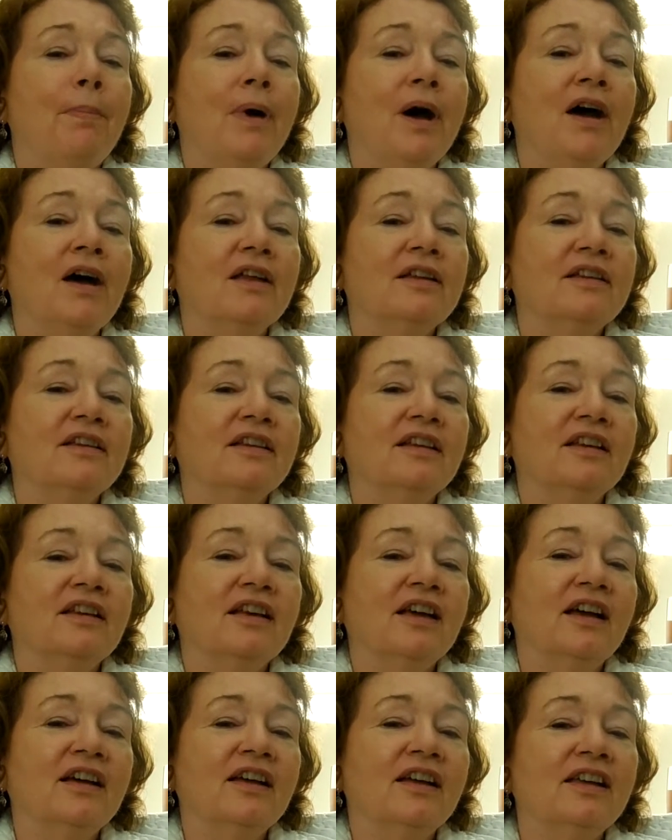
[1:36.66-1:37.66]
but
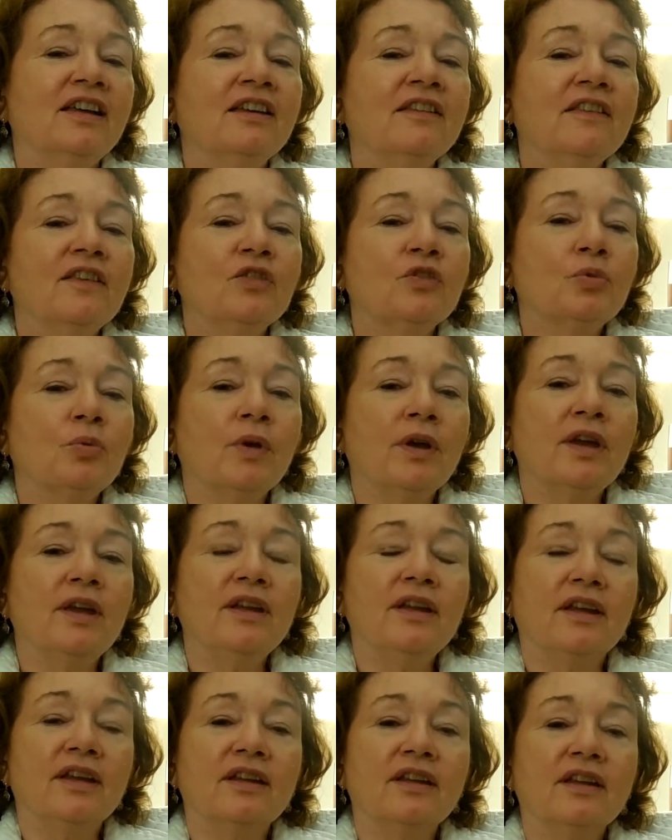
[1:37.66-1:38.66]
in the
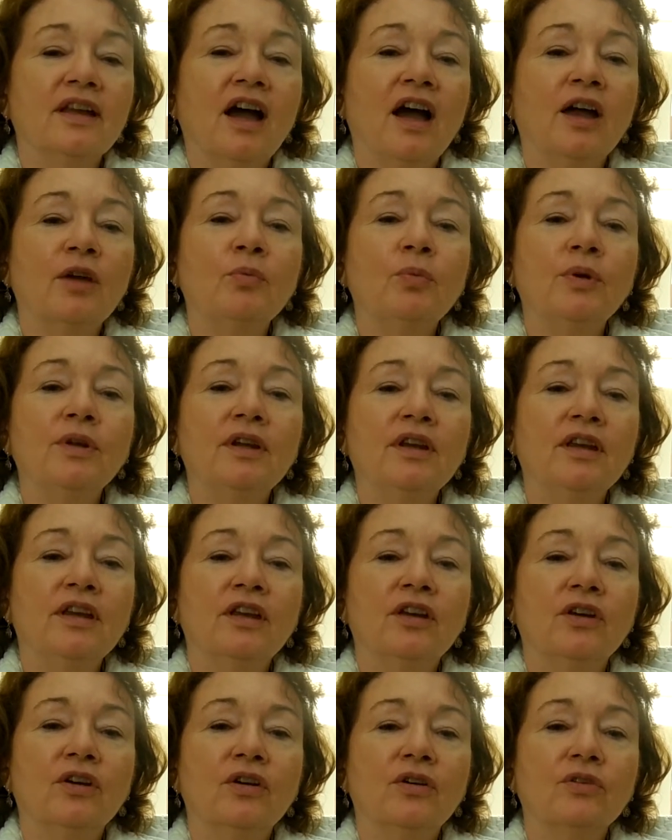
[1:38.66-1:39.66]
training, I would
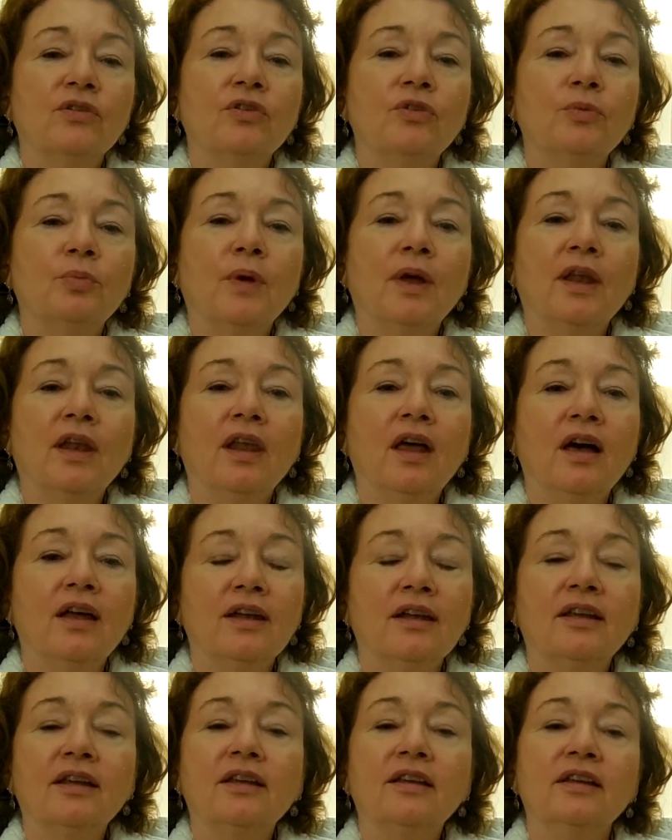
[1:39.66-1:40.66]
hear
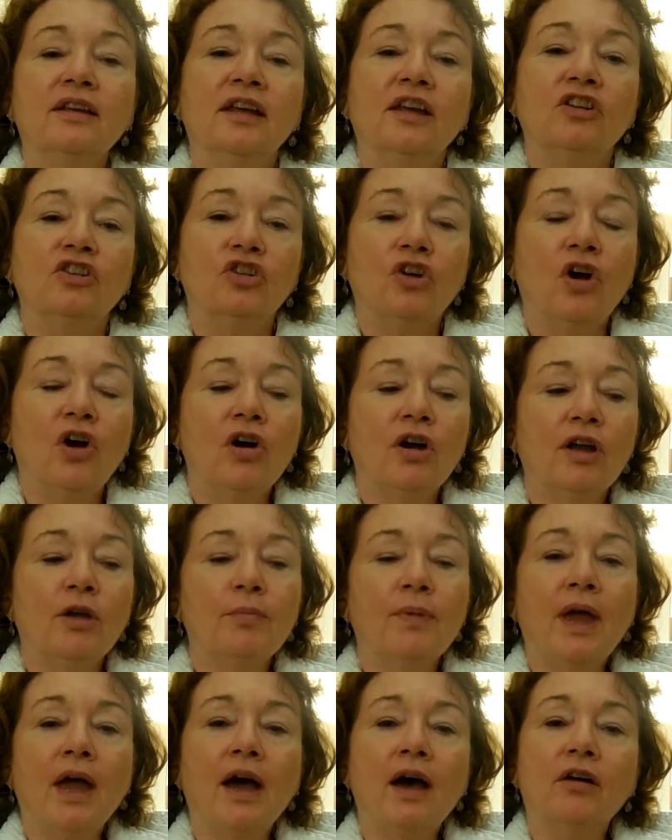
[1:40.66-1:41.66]
Svetlana talk
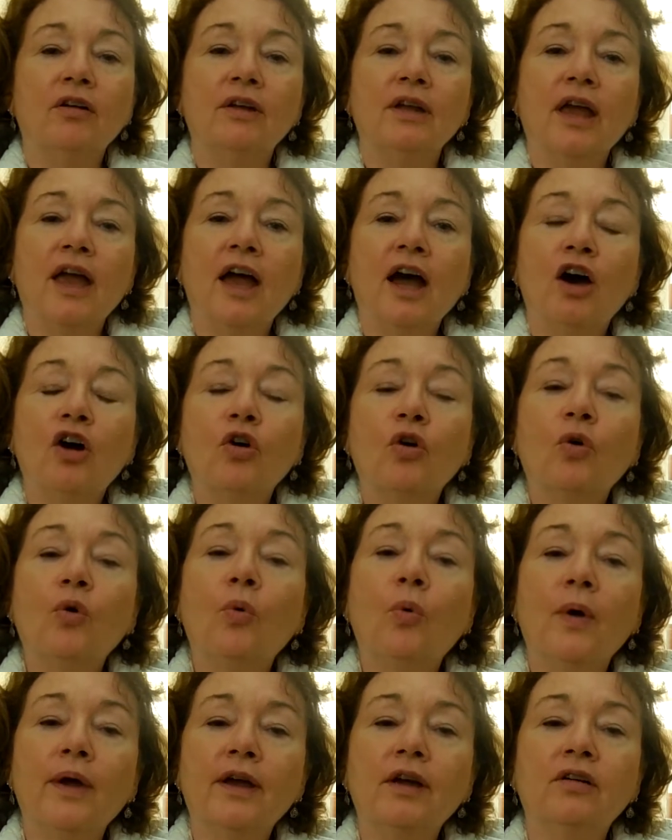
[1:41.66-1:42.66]
about how
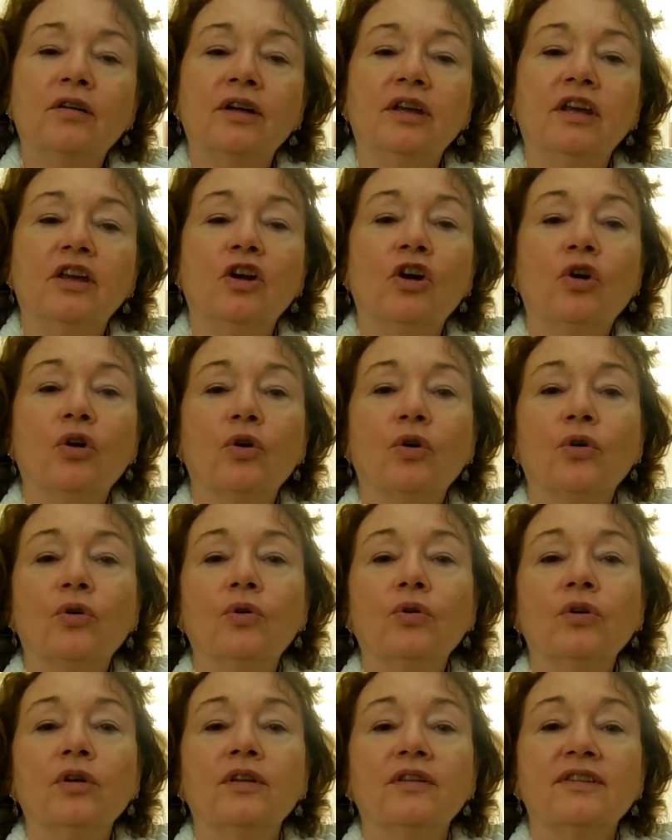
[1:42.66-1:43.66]
quickly
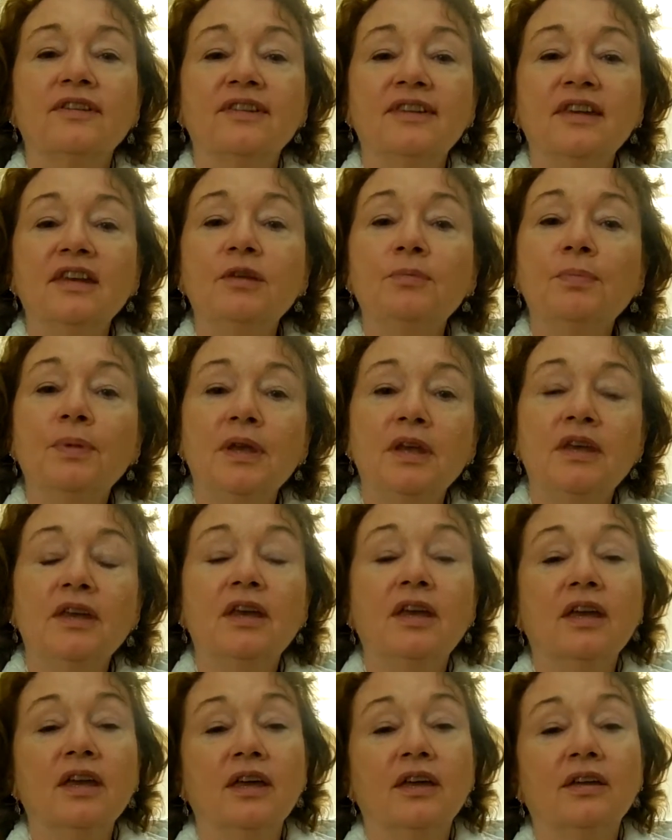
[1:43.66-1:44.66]
her
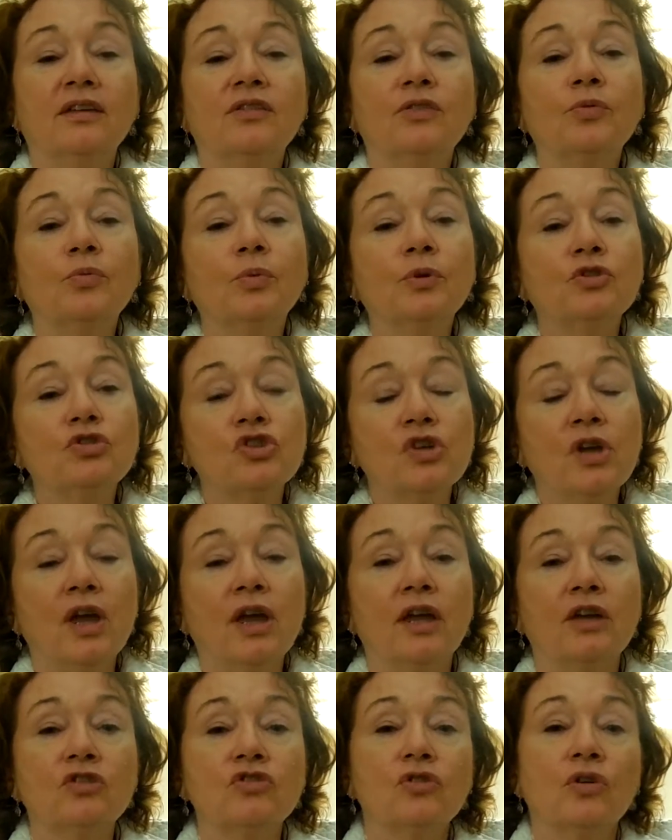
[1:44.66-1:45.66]
CP kids would
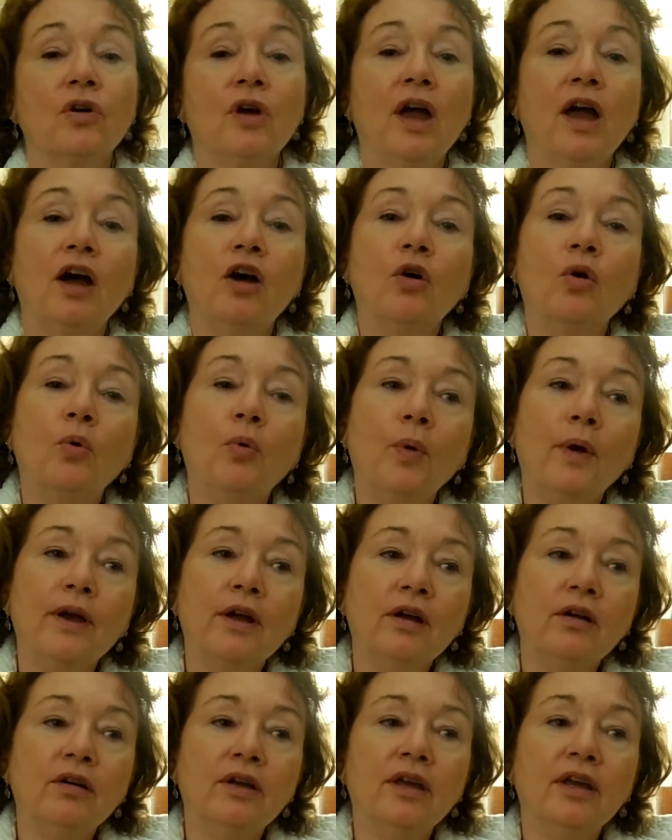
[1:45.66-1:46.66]
change, or how
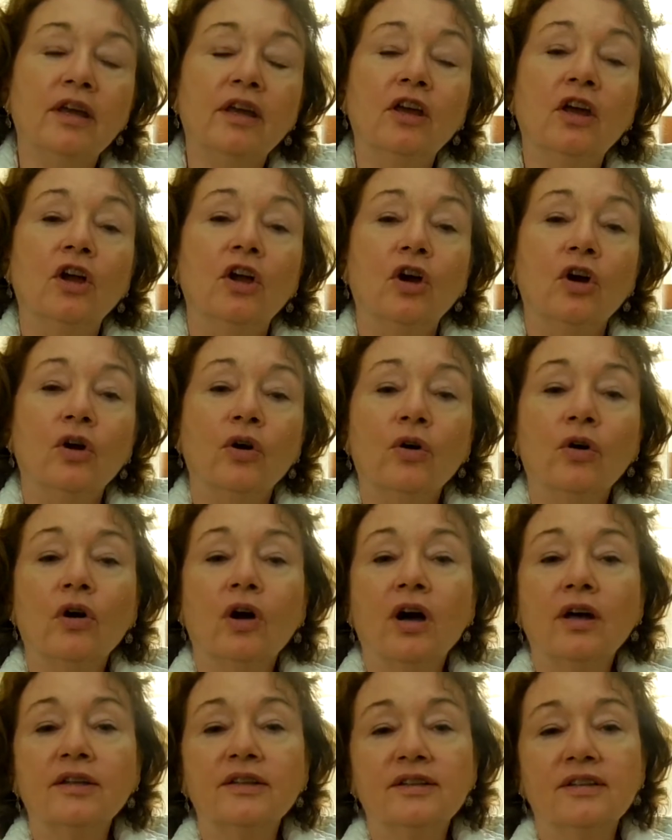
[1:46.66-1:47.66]
quickly her
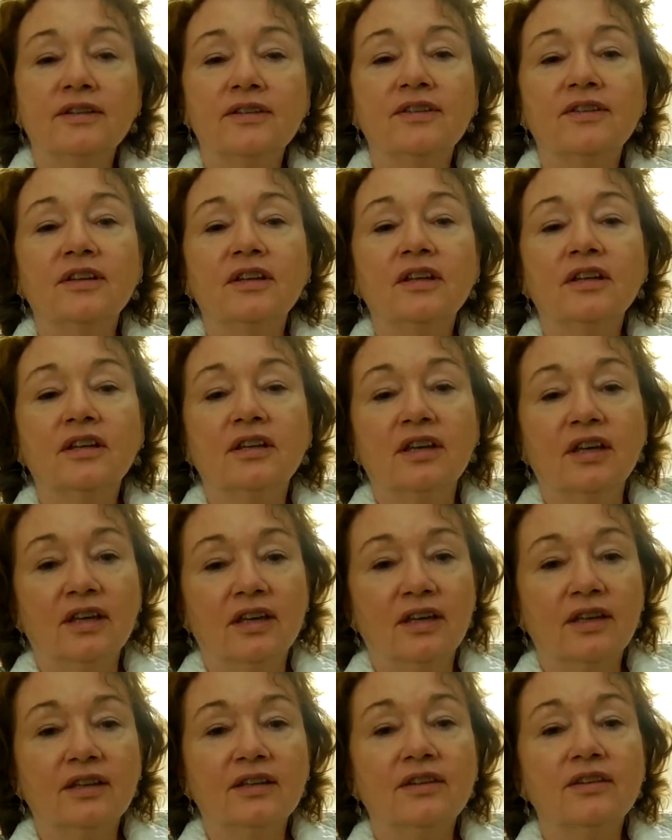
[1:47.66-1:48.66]
autistic
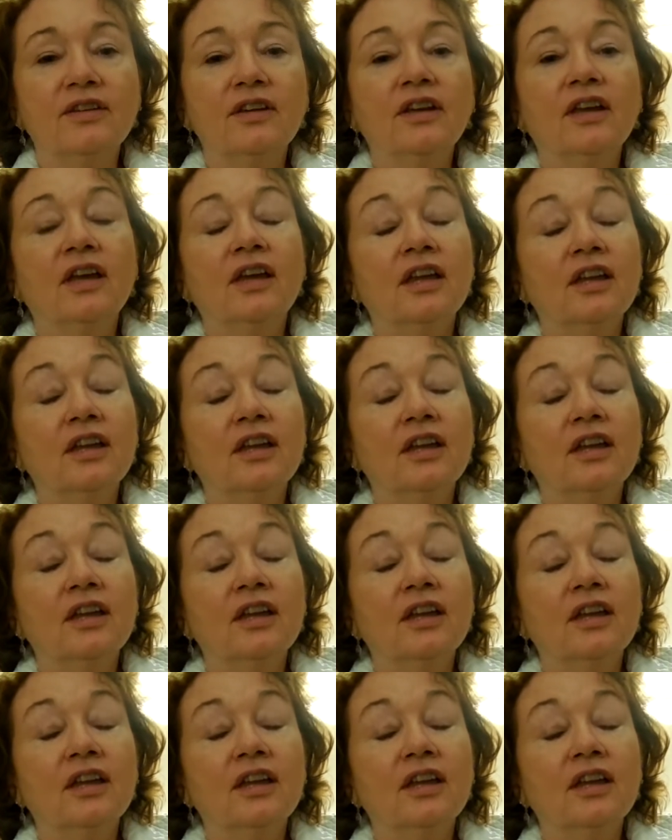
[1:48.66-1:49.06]
kids